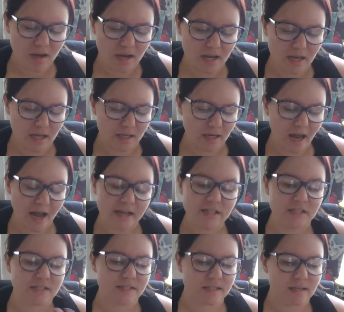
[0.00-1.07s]
And I
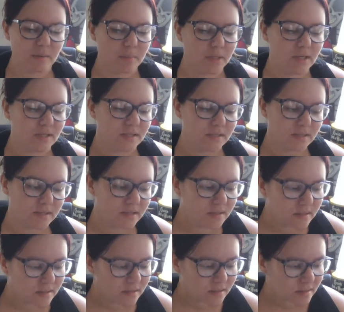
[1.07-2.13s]
just did it
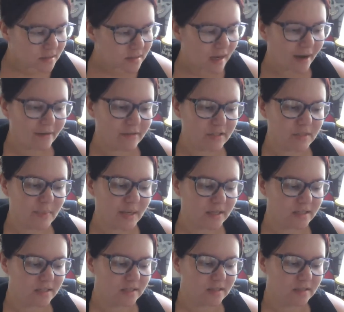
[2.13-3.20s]
because I
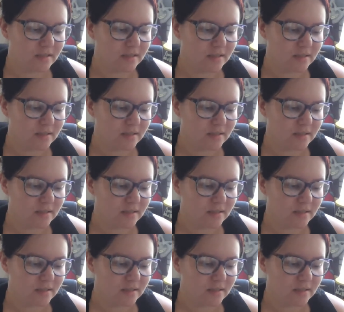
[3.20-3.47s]
respect